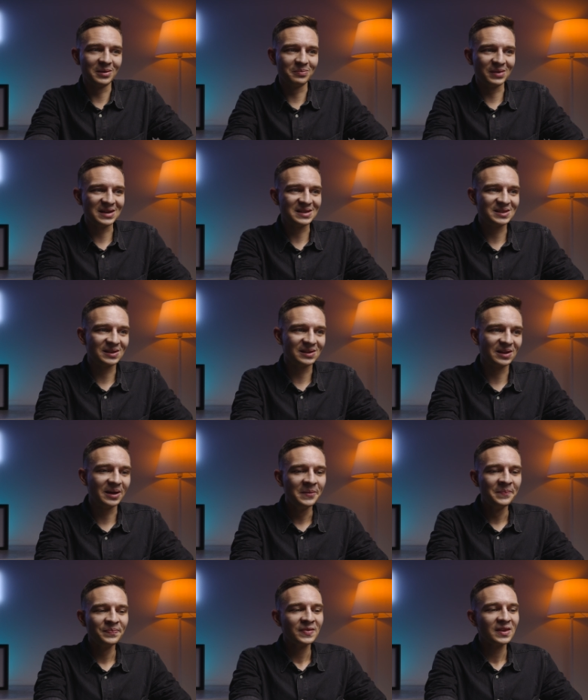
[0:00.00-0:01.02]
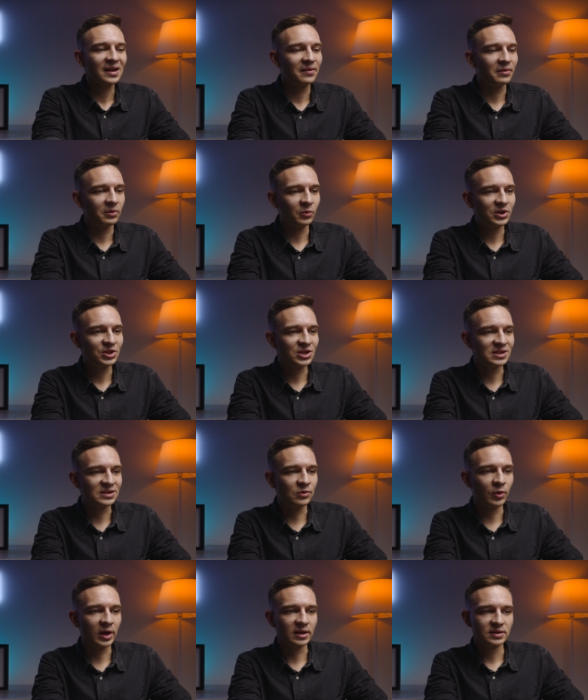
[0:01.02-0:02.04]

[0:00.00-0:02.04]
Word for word: basically, which is great.